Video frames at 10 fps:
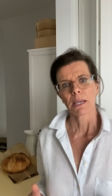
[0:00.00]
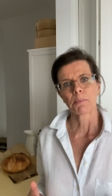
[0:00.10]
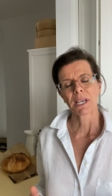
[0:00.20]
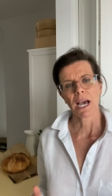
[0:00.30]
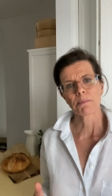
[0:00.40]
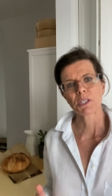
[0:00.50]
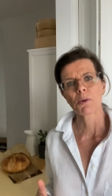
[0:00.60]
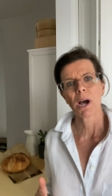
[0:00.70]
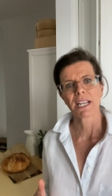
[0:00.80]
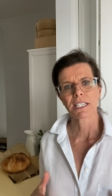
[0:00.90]
it becomes
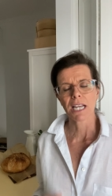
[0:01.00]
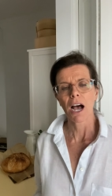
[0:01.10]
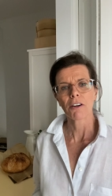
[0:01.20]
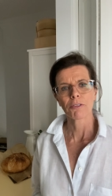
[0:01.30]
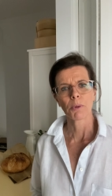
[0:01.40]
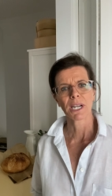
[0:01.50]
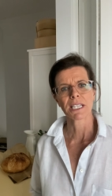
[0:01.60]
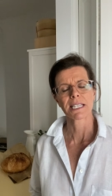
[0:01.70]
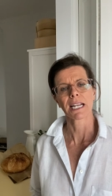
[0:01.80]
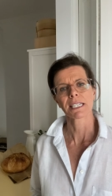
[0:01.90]
quite tough when
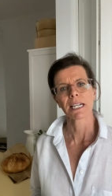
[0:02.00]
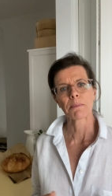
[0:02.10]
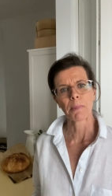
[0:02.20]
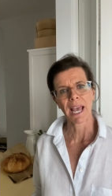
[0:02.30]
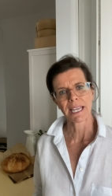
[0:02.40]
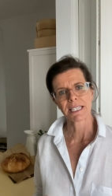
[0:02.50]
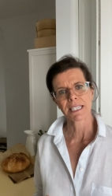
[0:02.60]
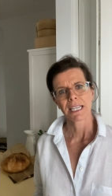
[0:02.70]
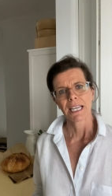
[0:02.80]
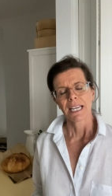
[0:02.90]
it's actually baked.